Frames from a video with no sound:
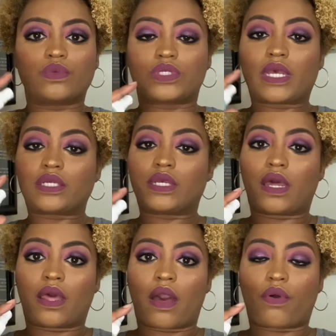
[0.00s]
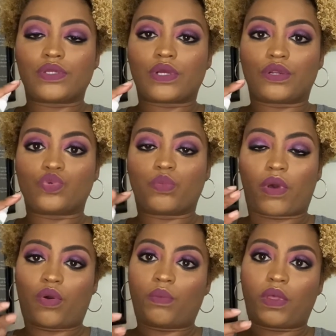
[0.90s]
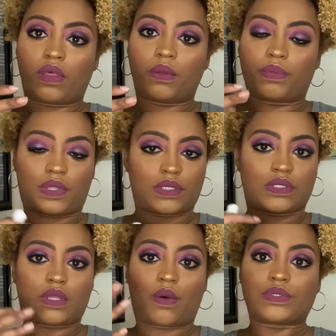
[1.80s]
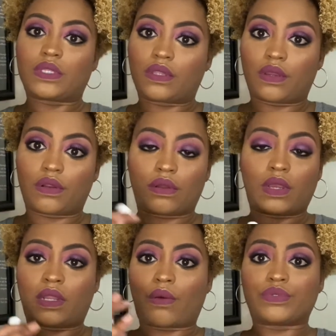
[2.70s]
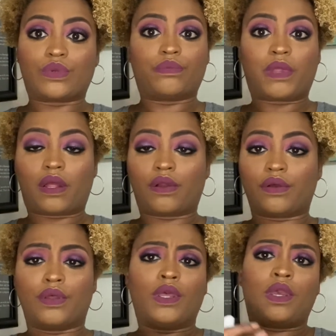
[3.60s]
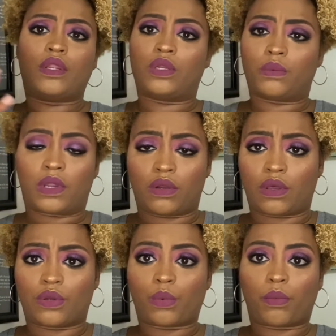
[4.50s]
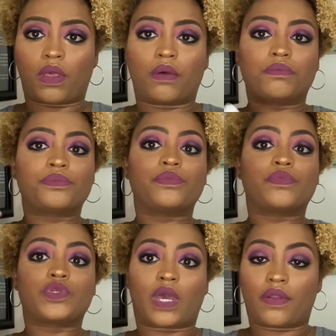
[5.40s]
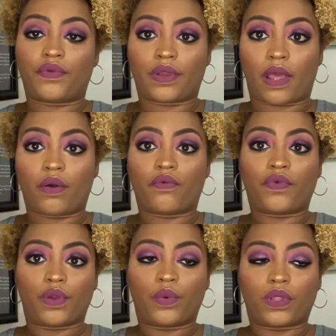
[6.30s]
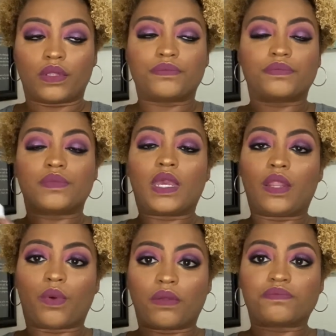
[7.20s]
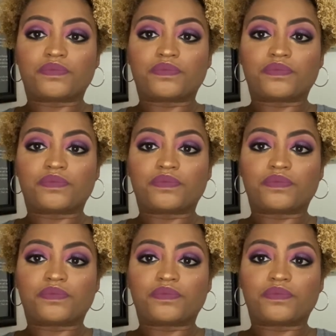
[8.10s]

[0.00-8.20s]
which is actually kind of how I started doing my own makeup because I was in theater and I was the only black girl and nobody knew how to do my makeup. So I had to figure it out very quickly. Anyway,